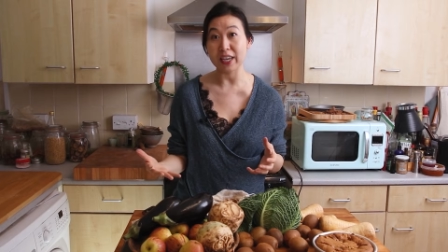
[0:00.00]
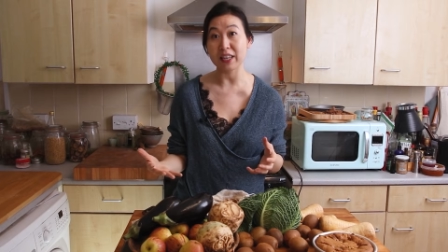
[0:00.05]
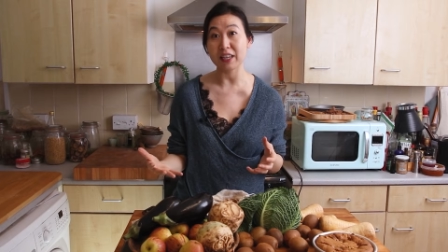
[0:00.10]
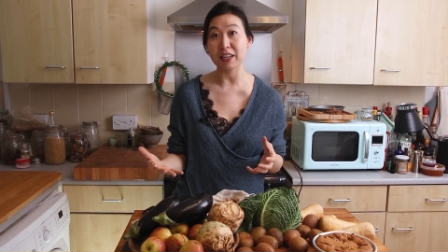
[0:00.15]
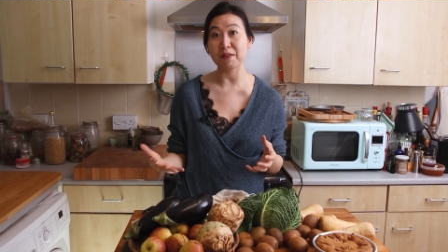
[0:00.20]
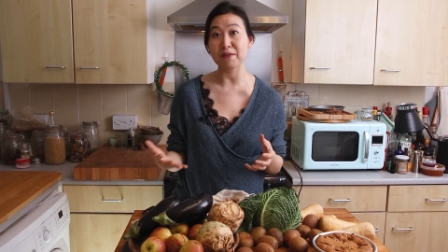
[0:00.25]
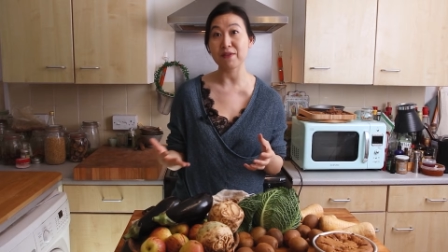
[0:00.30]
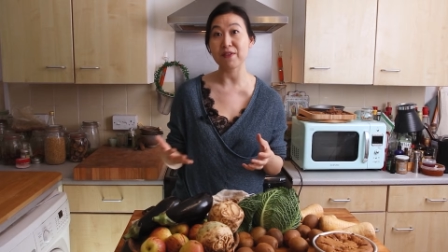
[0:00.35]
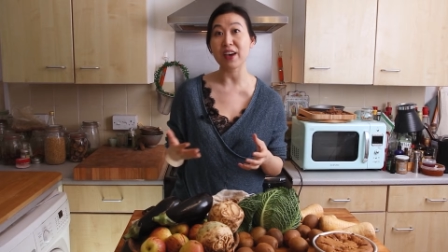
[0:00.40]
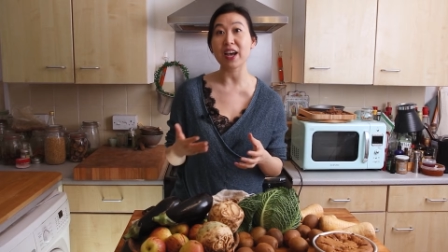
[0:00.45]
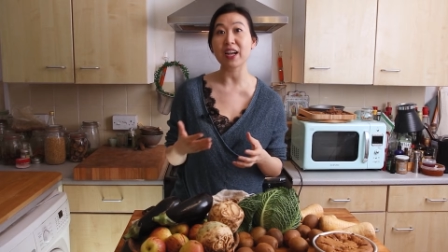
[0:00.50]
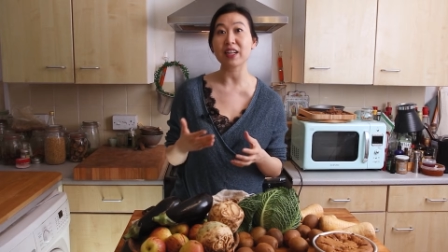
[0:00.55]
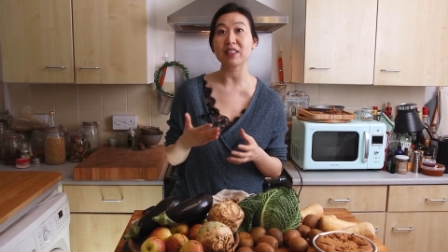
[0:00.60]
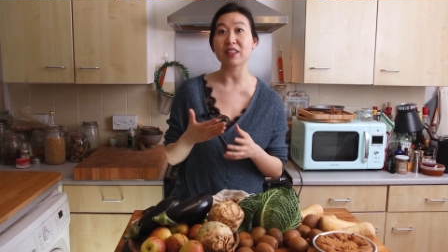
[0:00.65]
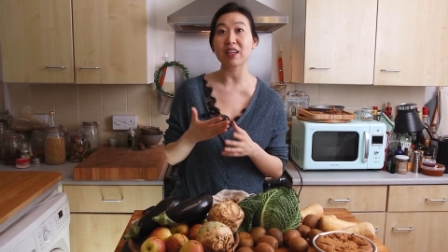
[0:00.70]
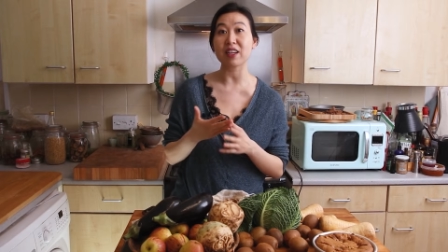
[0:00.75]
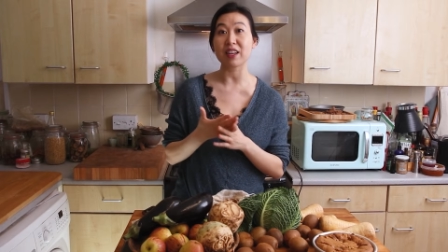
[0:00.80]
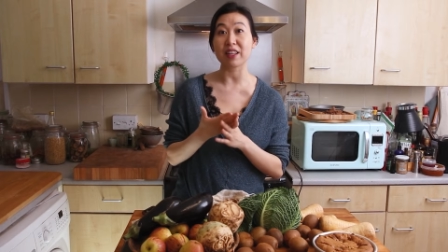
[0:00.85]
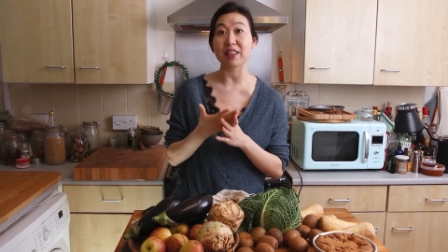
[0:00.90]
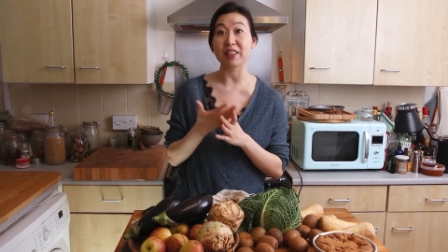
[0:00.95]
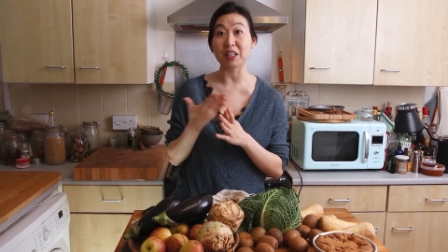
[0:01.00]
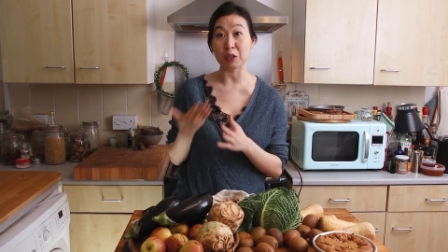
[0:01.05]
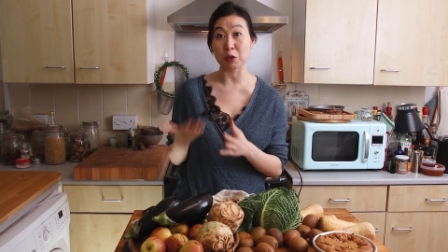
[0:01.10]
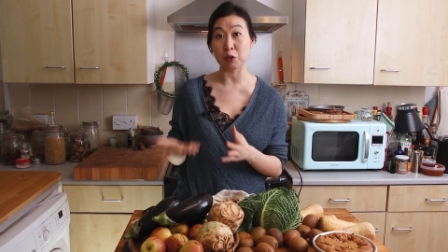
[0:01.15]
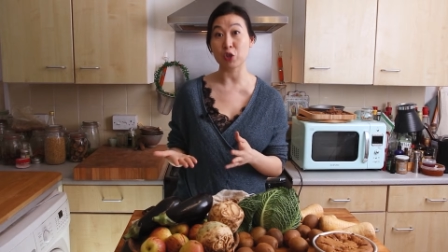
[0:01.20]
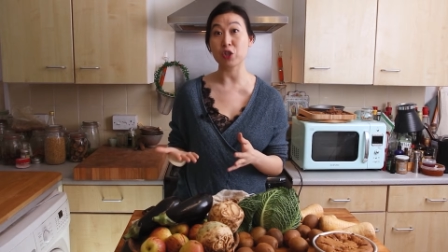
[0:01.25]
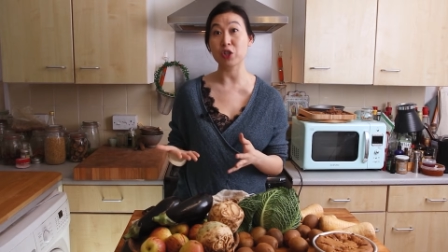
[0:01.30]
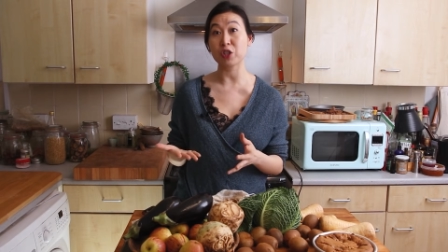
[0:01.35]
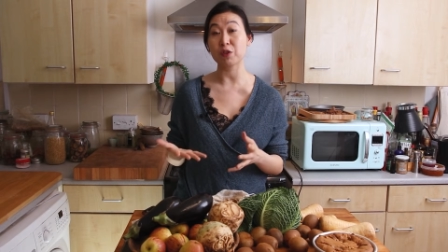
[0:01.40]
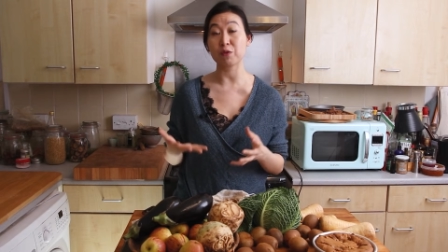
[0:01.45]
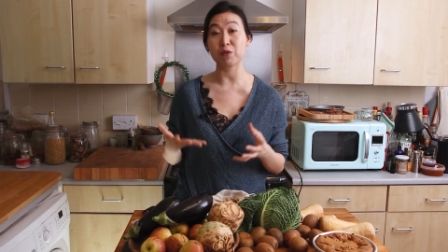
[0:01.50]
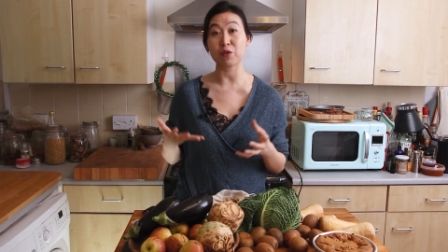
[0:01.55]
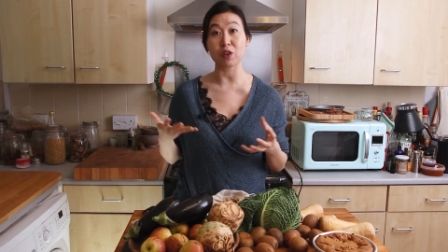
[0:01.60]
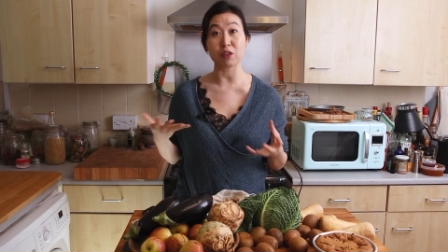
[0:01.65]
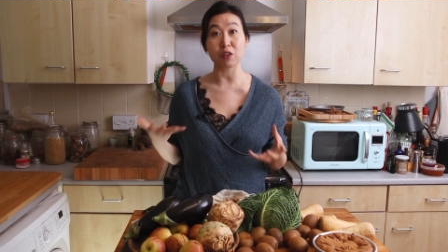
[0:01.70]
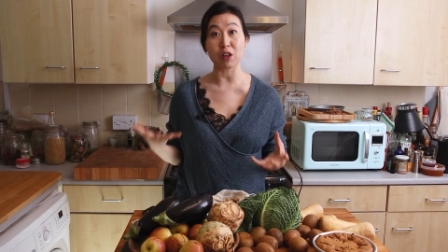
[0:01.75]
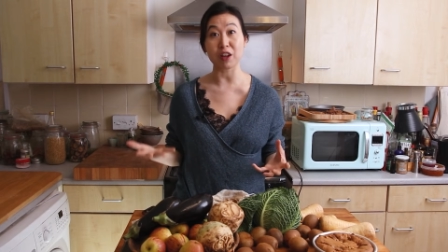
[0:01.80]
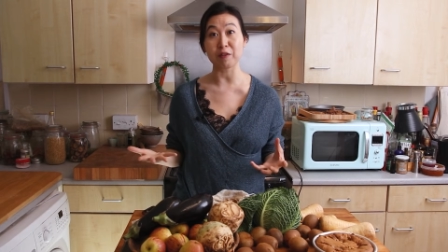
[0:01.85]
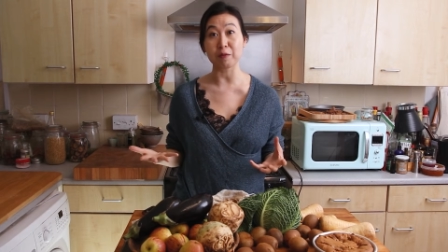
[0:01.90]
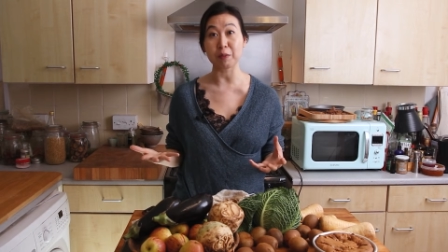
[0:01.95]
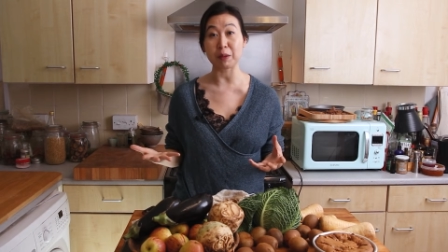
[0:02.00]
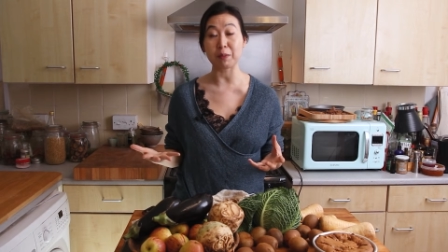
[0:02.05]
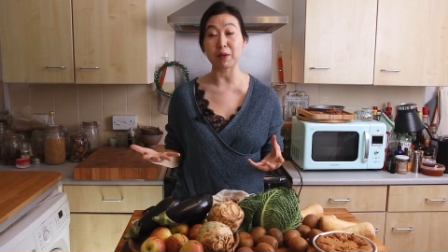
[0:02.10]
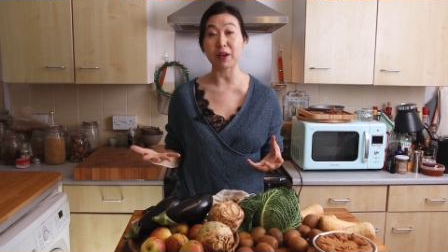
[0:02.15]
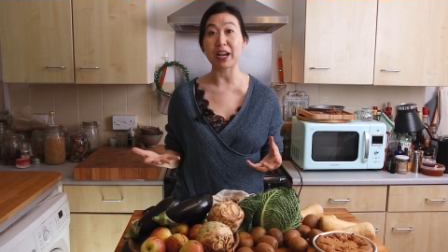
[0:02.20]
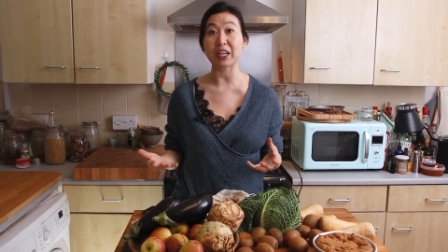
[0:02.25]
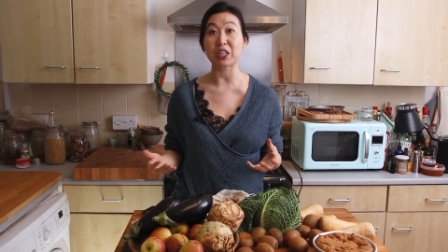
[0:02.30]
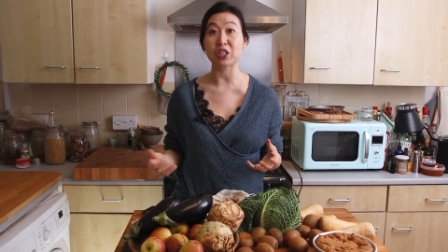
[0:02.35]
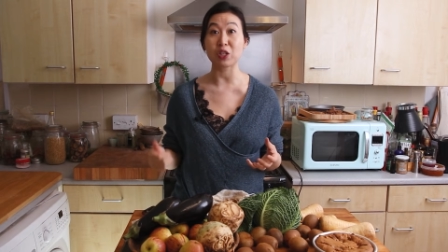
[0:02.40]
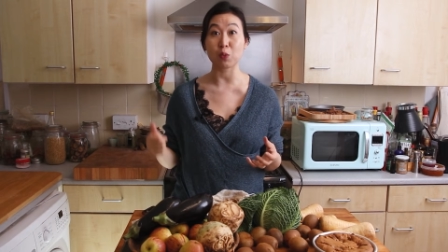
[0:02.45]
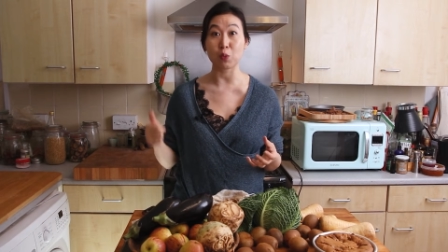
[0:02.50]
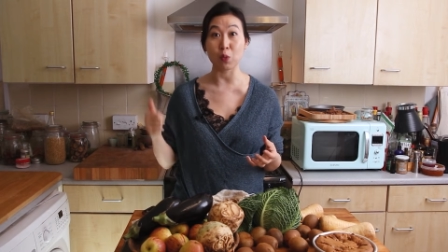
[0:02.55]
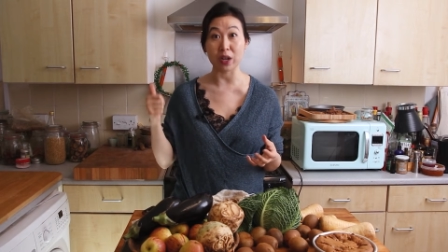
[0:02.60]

and in fact, uh, the nutrition for a lot of people actually